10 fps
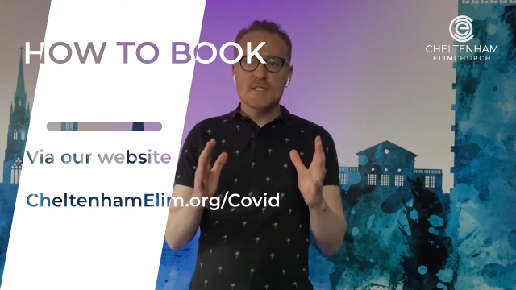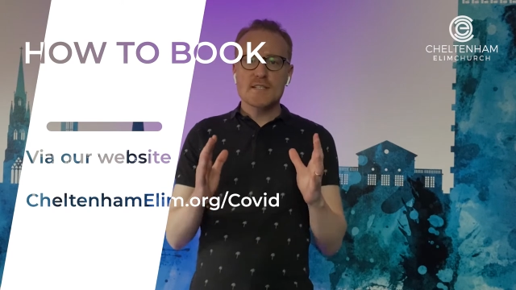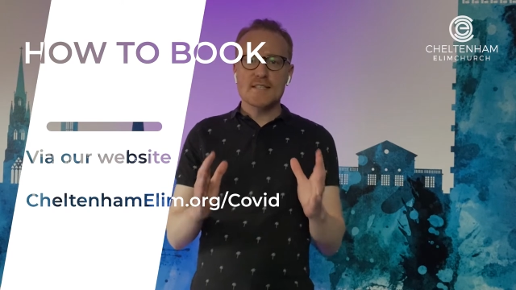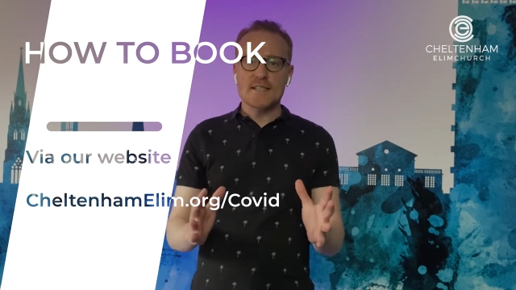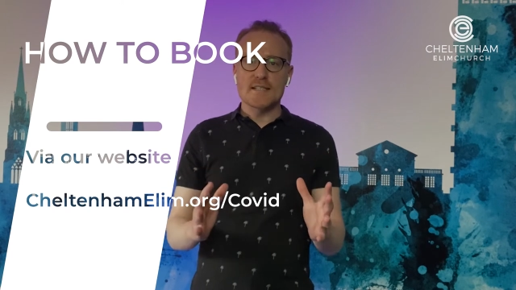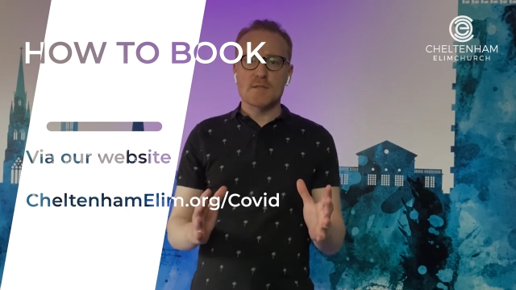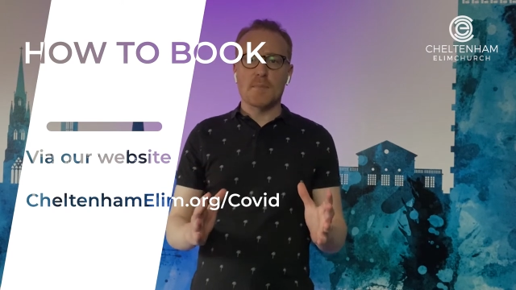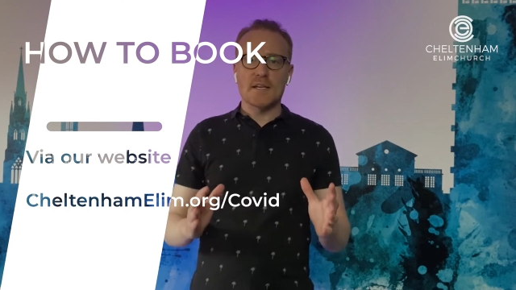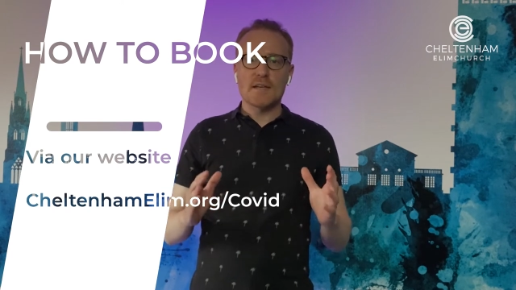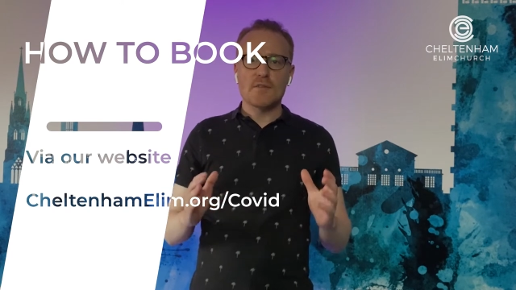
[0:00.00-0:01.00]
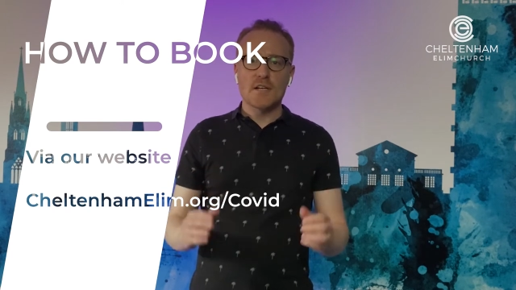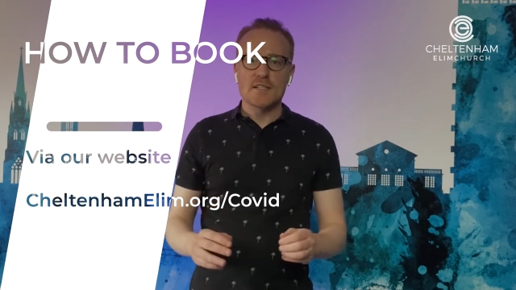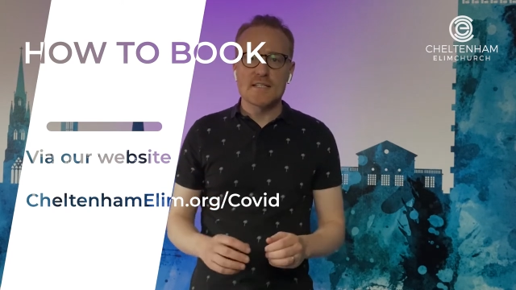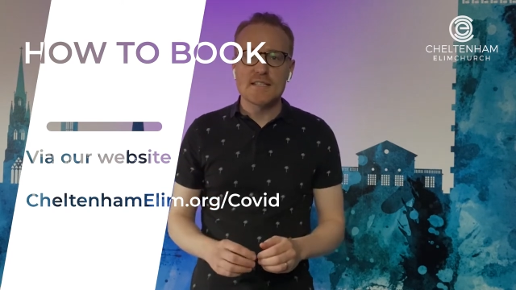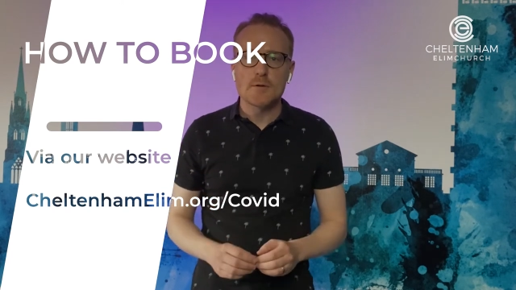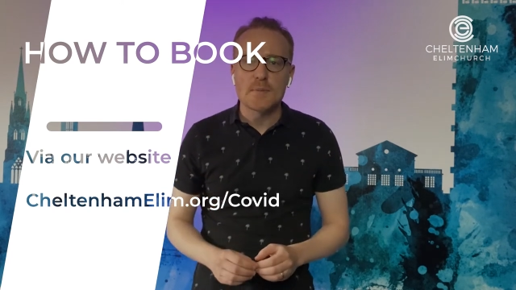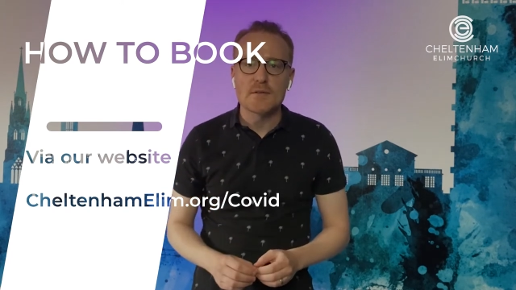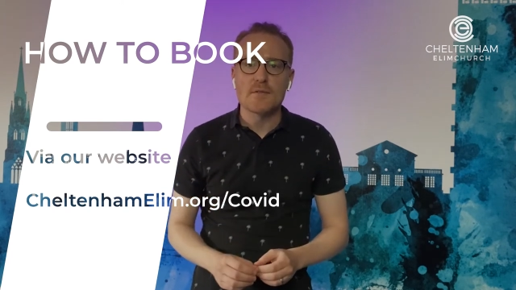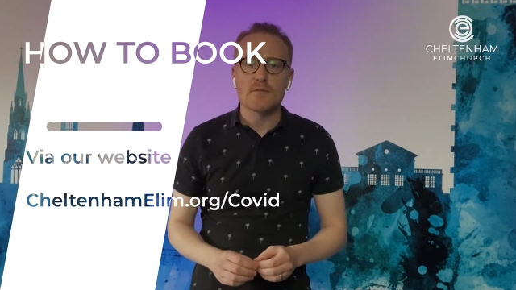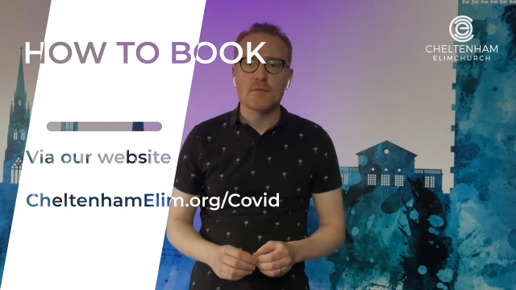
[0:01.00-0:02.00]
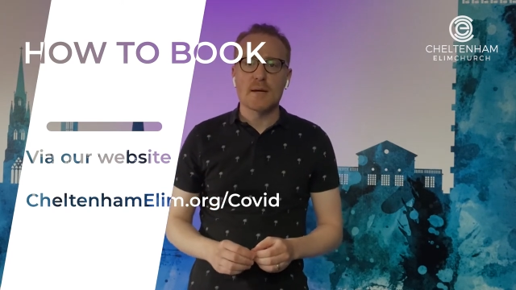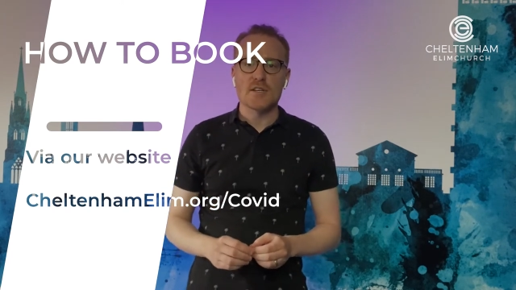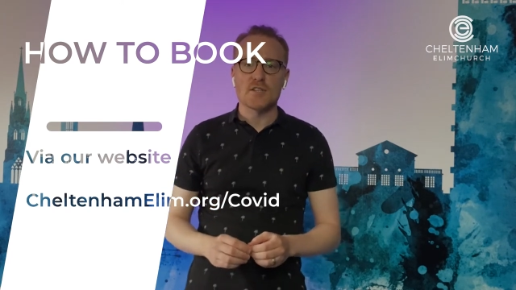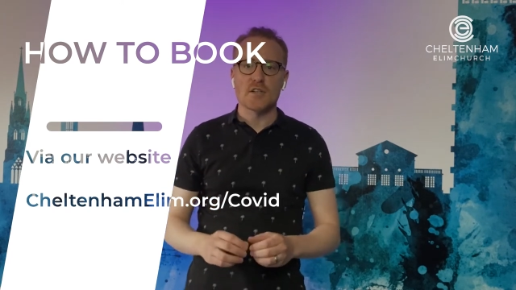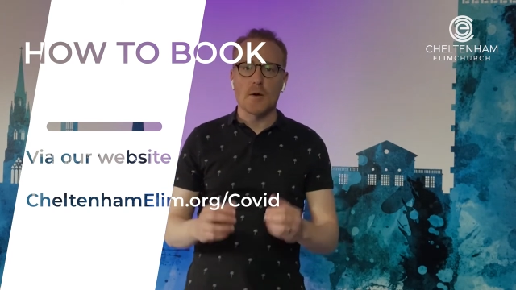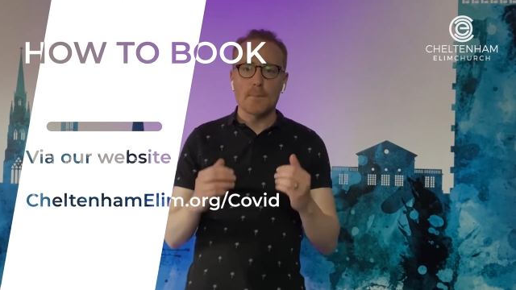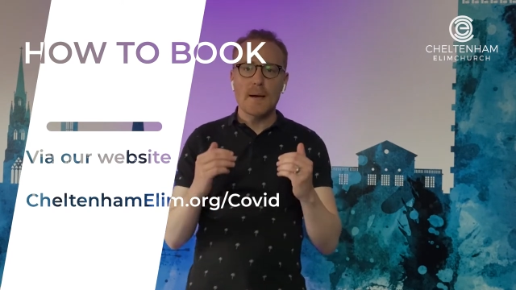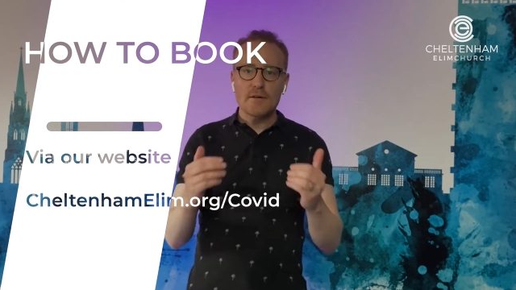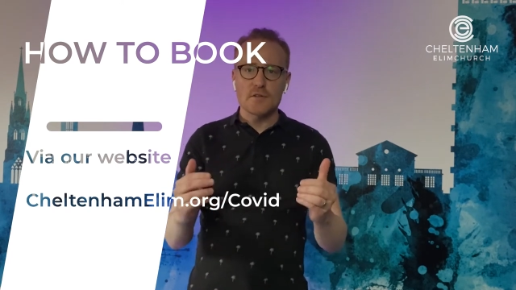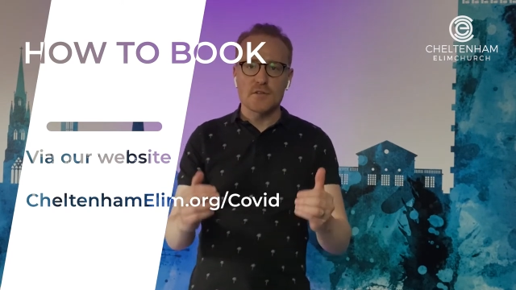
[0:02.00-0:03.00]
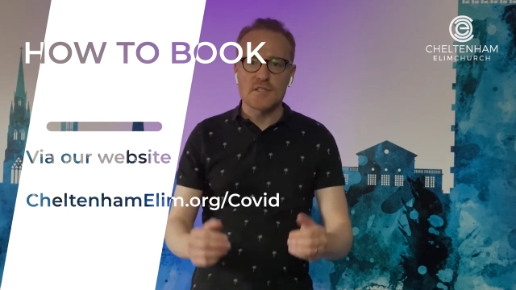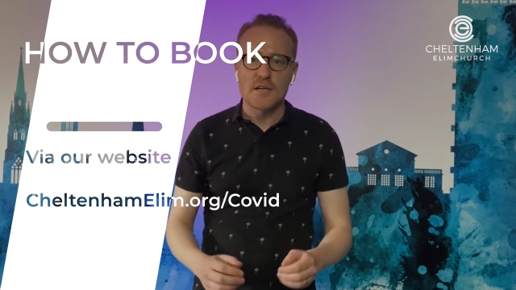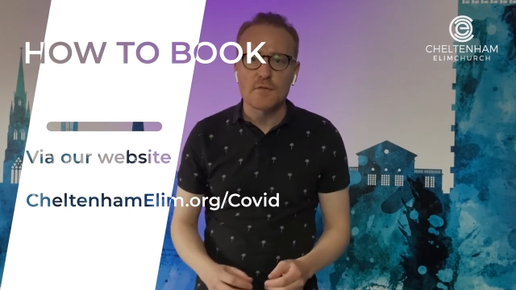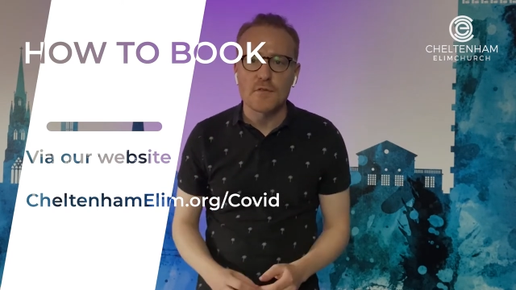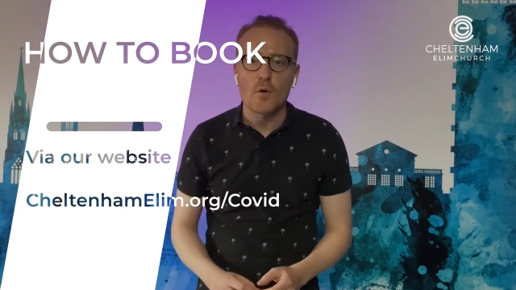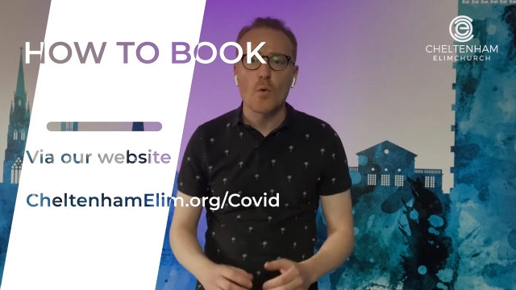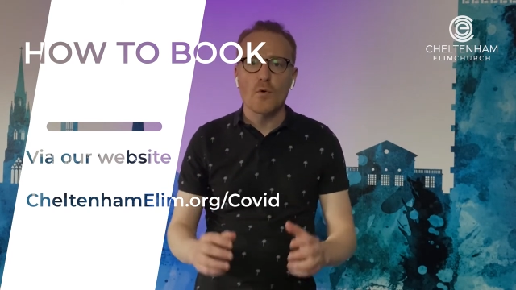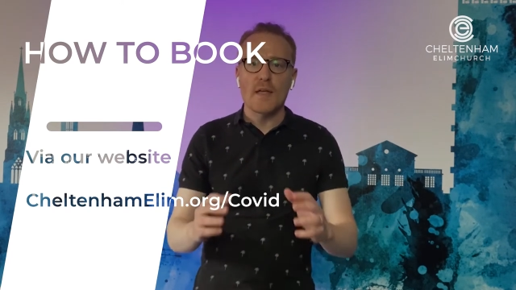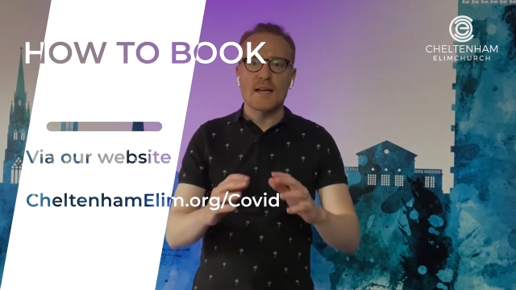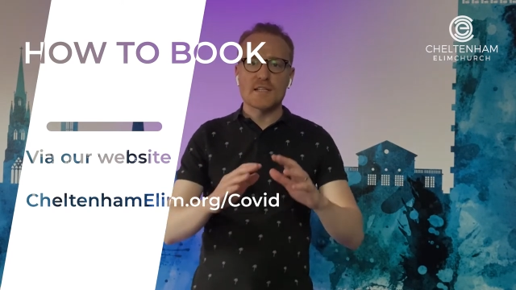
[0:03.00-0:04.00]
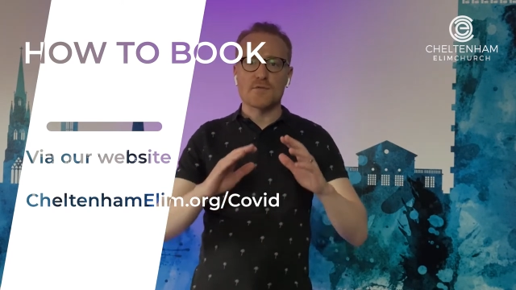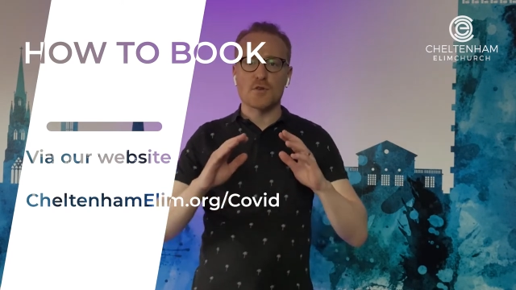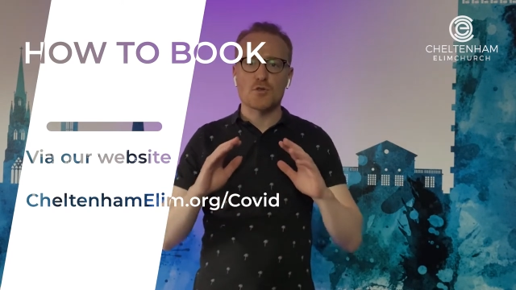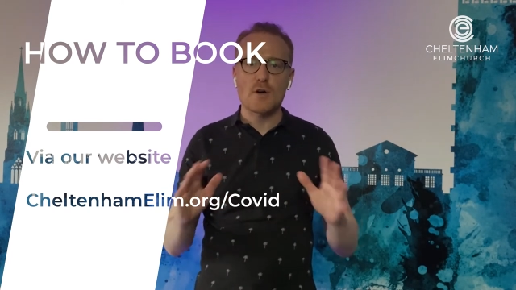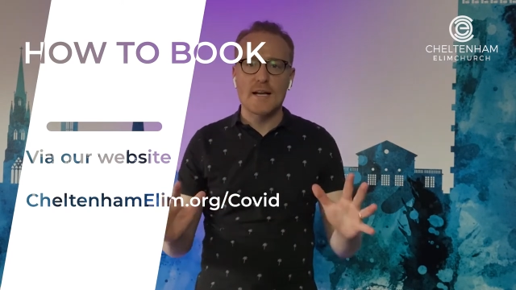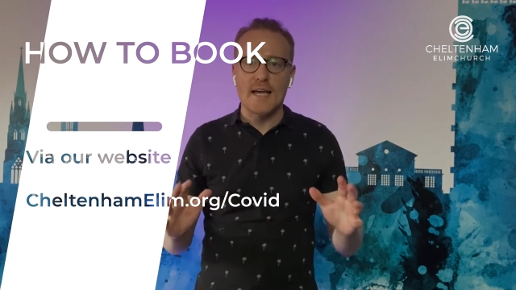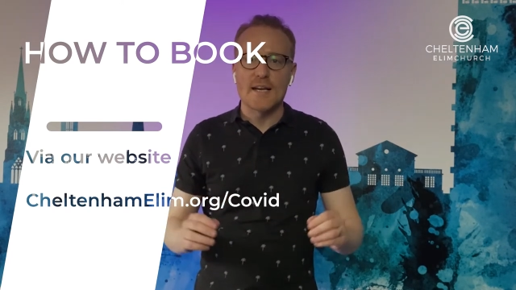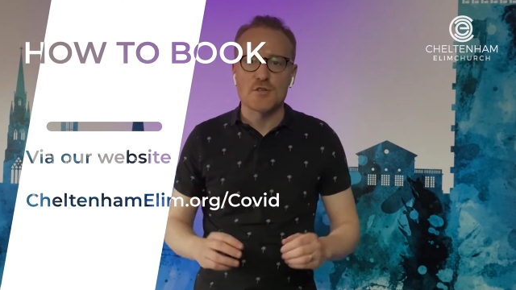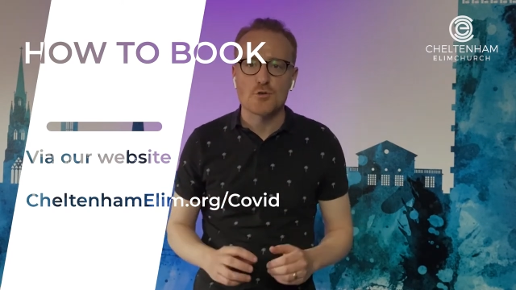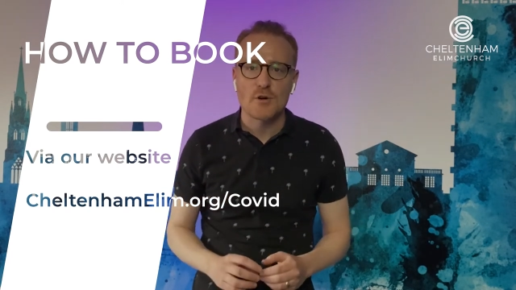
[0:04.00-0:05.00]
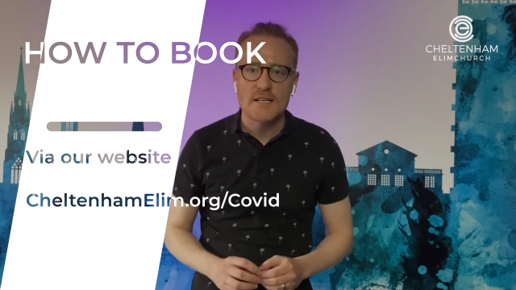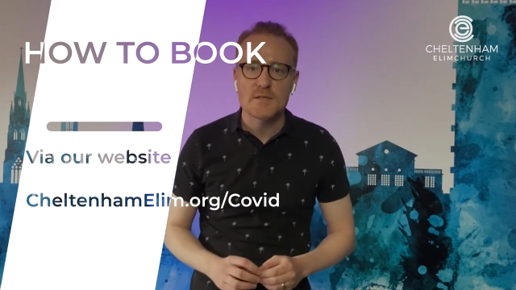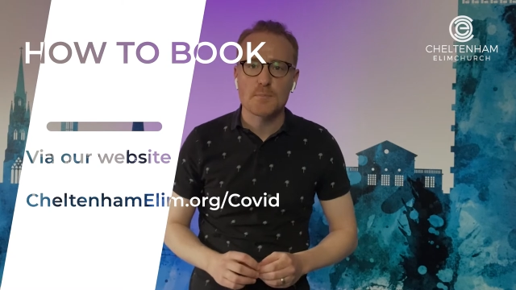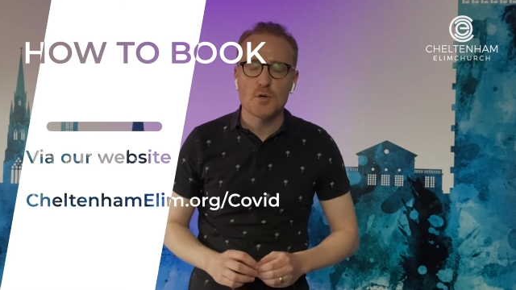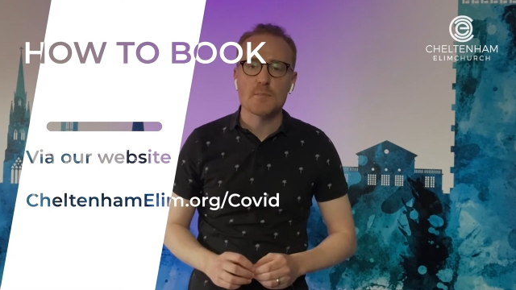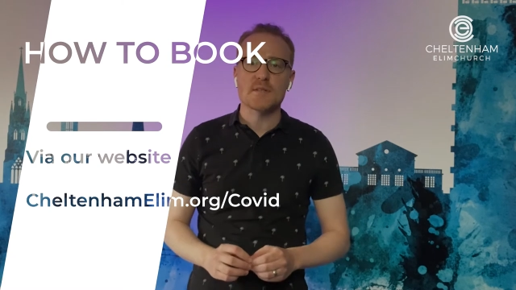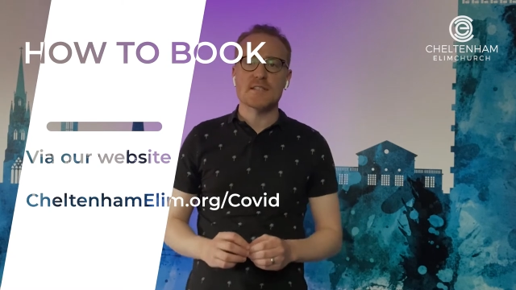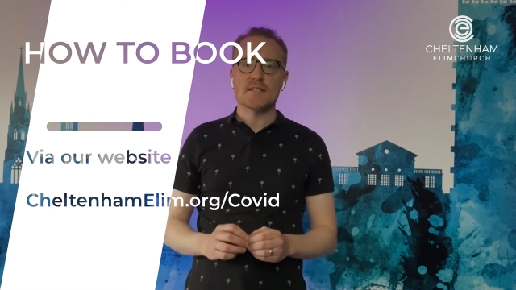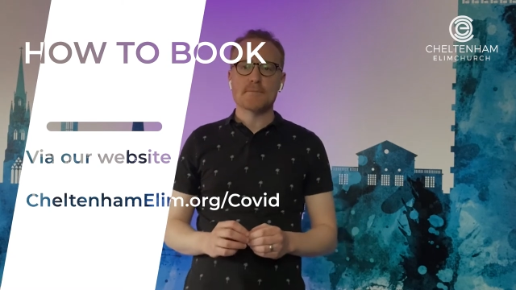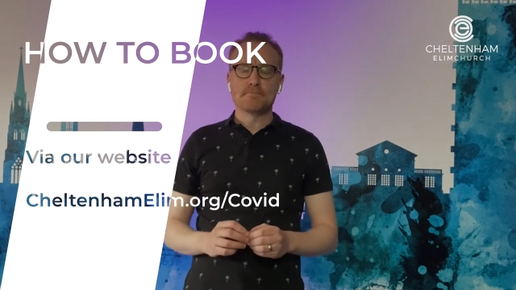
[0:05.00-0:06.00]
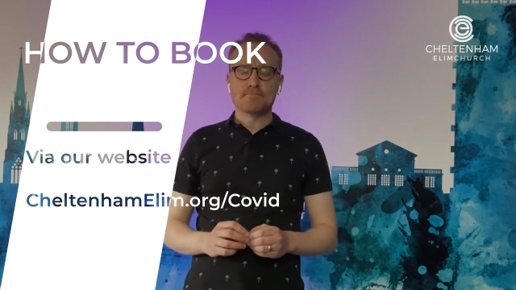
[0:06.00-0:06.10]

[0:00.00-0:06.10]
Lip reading: seats by giving us a little bit of information about yourself. All of that is for track and trace purposes.